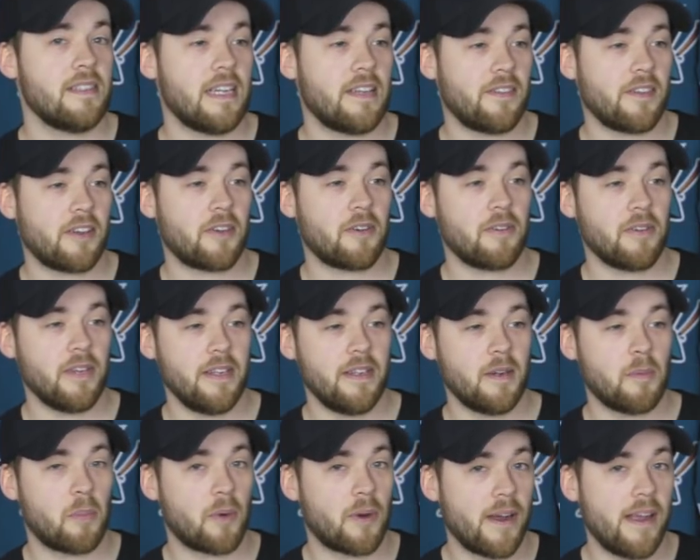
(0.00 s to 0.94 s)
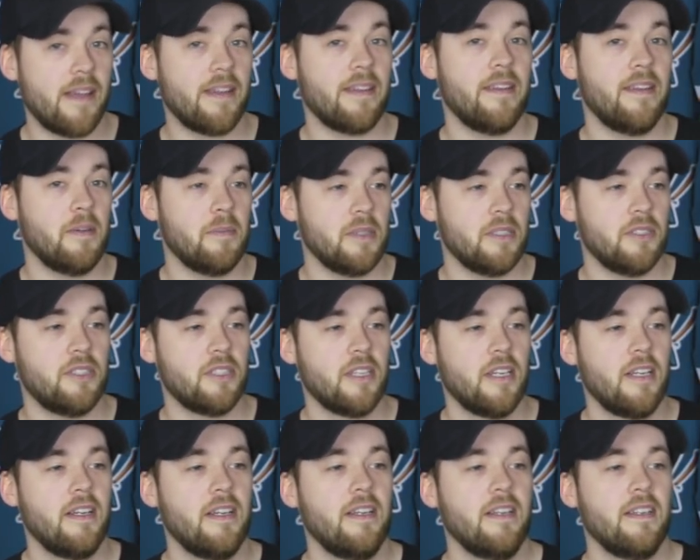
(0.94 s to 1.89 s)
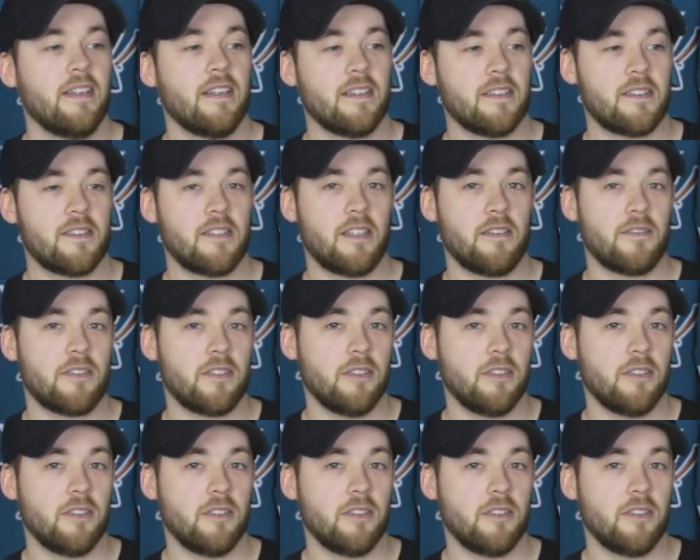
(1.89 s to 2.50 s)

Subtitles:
you have to create a brand, an image and stuff.